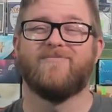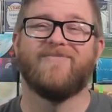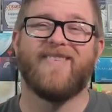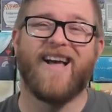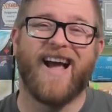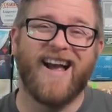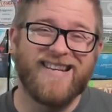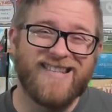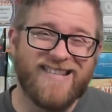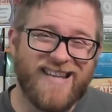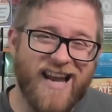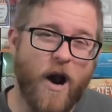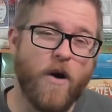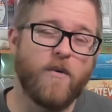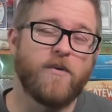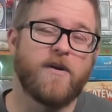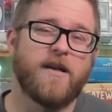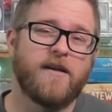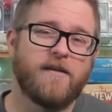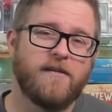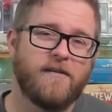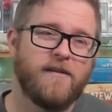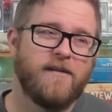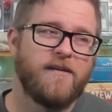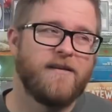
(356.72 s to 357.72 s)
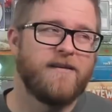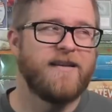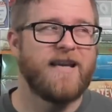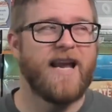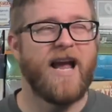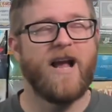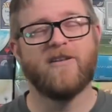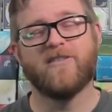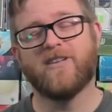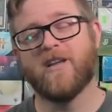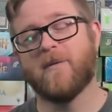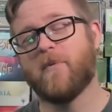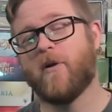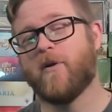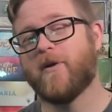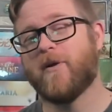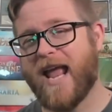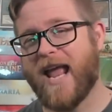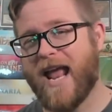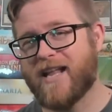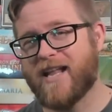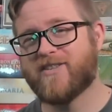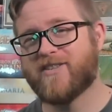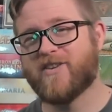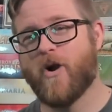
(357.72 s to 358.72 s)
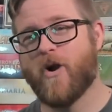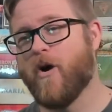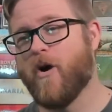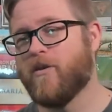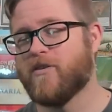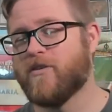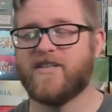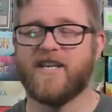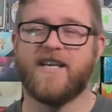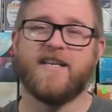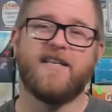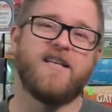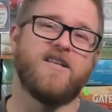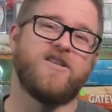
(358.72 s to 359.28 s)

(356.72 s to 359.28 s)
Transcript: I doubt it. Kaldheim already had its calls in,